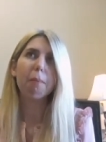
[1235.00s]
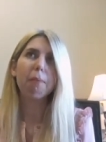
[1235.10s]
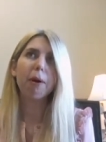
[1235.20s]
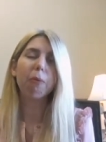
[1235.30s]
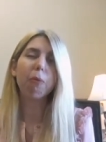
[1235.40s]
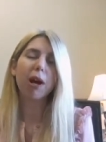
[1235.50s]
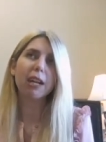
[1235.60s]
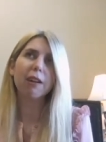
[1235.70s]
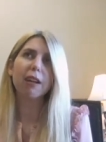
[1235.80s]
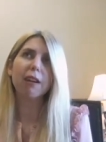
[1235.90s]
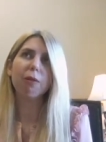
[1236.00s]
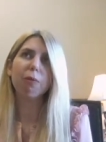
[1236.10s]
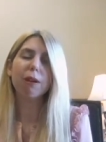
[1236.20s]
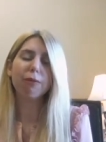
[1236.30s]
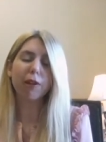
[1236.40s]
But what
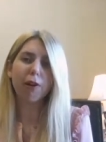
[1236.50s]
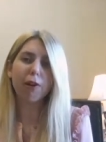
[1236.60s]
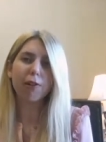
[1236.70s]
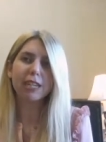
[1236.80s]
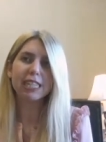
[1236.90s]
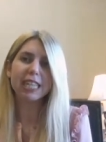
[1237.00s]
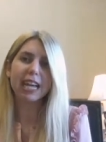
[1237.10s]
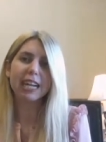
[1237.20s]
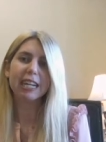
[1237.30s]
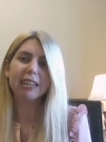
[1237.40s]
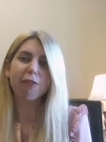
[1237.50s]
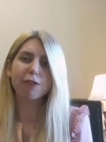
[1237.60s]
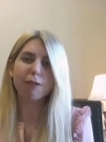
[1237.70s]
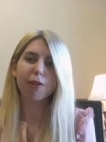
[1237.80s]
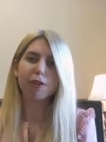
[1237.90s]
we've learned is that
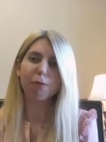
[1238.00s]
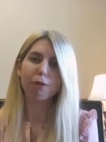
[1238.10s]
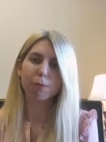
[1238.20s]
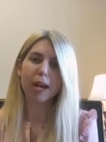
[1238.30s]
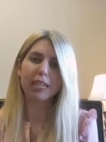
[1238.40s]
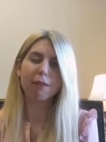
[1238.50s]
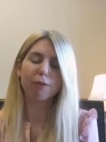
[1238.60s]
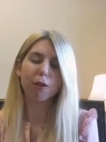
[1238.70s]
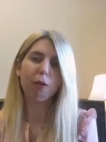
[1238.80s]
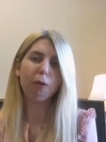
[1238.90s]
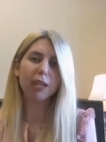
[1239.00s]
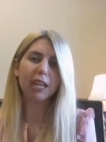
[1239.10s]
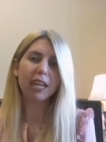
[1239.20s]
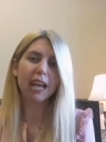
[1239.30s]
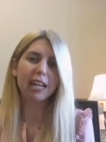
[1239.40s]
those diverse perspectives are
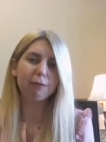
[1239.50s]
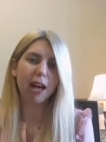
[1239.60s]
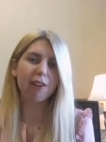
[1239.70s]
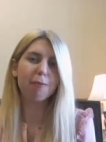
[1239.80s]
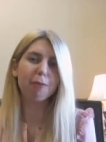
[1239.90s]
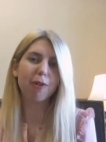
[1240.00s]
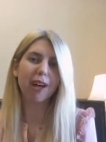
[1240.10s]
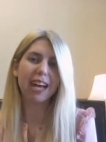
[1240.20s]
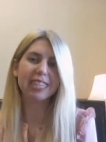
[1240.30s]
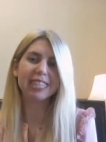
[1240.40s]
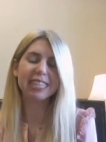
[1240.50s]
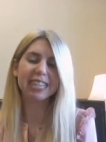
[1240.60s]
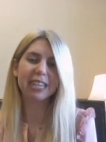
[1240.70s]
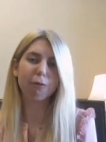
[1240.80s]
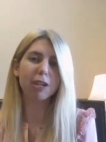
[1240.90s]
only as valuable as
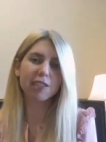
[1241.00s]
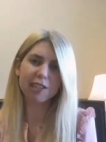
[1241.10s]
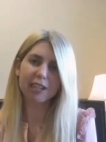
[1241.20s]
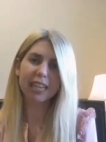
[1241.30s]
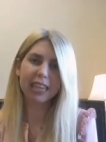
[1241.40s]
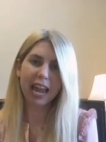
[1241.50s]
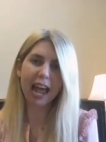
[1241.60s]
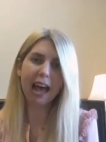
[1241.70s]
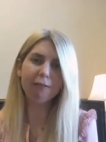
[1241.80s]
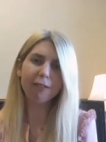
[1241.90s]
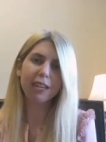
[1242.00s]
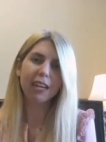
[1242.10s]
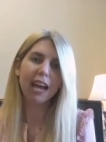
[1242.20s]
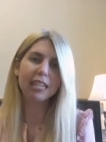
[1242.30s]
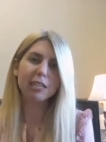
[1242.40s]
the reach that they have.
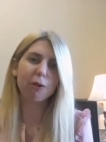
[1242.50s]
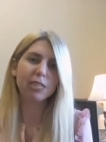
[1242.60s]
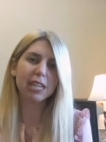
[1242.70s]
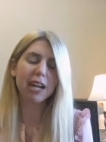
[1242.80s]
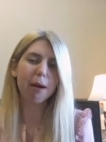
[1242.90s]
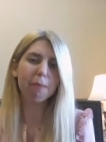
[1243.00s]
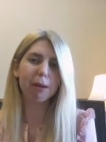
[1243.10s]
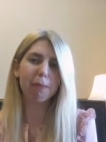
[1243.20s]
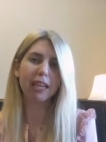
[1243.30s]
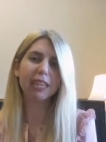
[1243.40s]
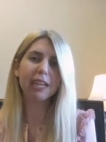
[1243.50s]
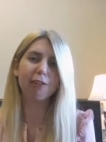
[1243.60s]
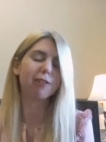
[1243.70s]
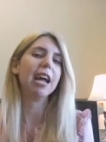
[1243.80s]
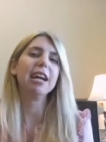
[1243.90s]
And so it's incumbent upon
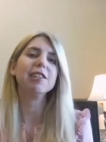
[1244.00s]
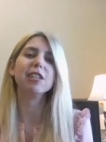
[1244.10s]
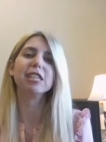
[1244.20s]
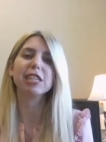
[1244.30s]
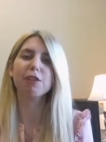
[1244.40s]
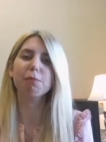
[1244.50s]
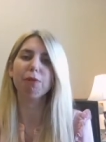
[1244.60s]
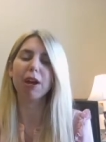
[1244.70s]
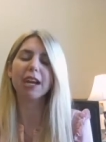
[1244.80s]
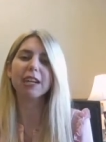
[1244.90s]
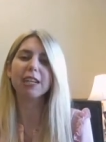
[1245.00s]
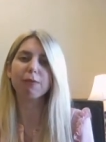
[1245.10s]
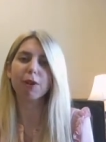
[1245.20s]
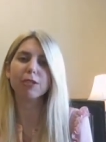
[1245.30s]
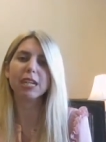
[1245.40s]
leaders not just to bring
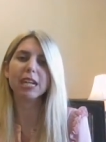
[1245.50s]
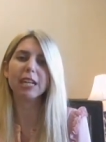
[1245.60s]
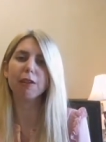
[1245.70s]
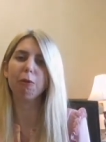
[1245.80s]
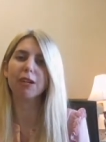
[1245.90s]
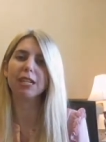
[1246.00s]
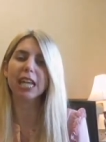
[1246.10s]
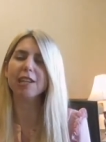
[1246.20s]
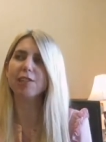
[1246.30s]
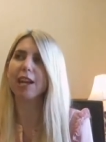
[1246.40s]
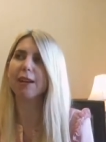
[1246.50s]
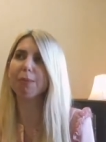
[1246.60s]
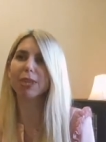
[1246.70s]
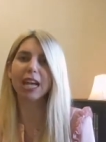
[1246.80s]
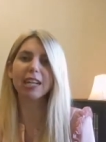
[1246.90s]
diversity into the organization,
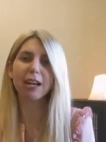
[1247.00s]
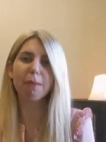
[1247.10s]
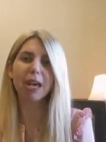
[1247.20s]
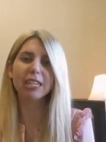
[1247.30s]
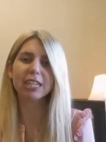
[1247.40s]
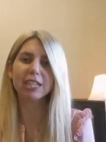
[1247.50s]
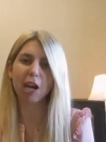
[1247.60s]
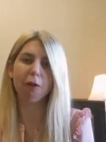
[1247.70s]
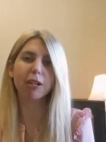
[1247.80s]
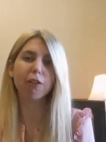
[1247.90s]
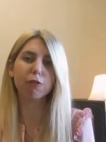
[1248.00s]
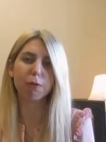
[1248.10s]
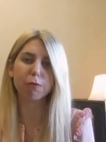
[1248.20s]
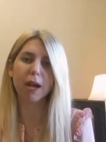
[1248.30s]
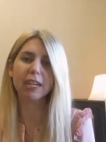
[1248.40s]
but then commit to sharing those
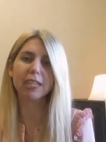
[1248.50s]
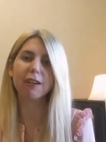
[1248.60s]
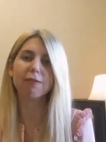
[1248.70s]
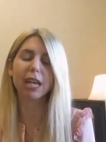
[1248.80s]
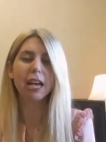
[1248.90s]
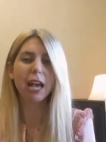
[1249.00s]
perspectives,